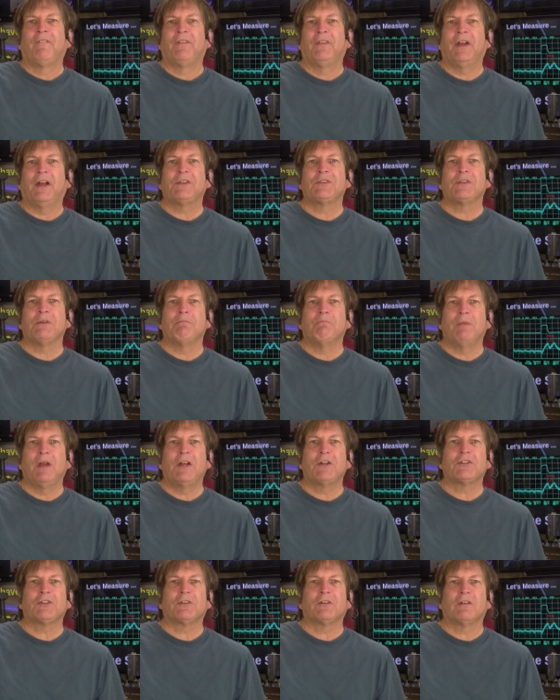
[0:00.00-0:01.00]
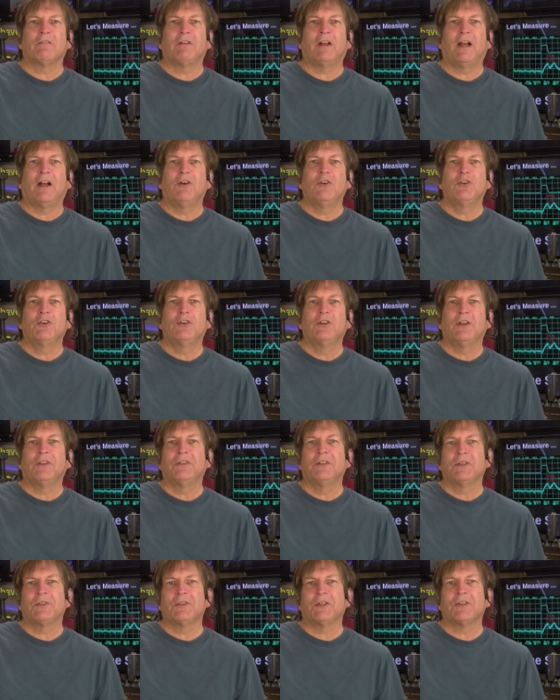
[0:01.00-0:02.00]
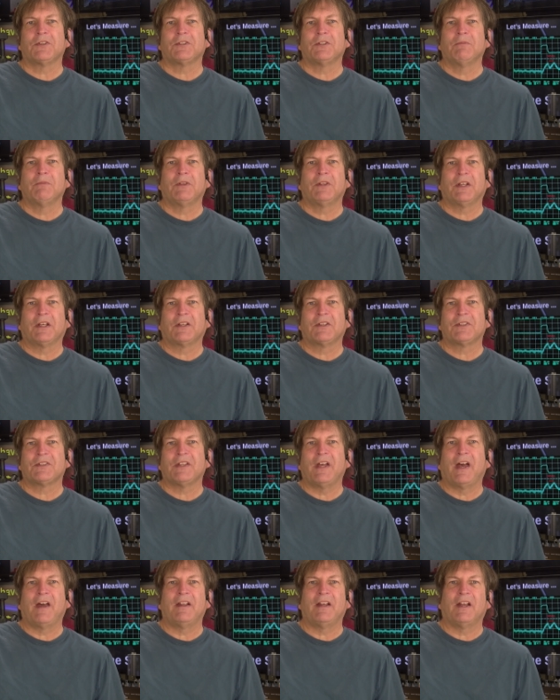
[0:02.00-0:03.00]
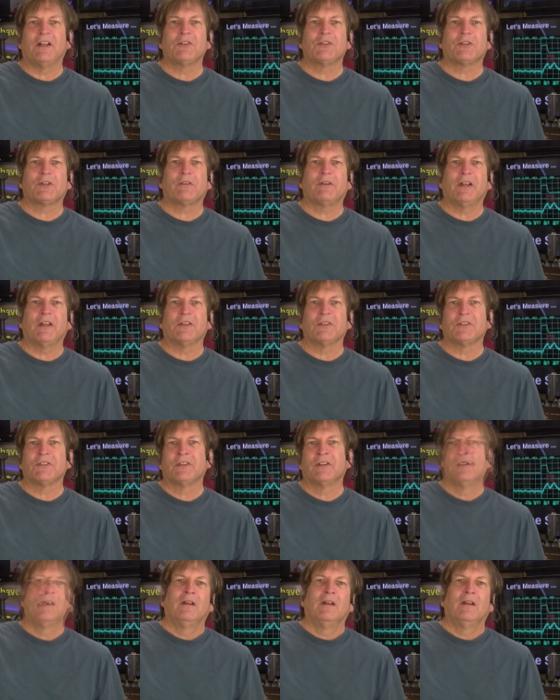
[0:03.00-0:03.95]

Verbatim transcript: That's a measure of how good the system thinks that answer is.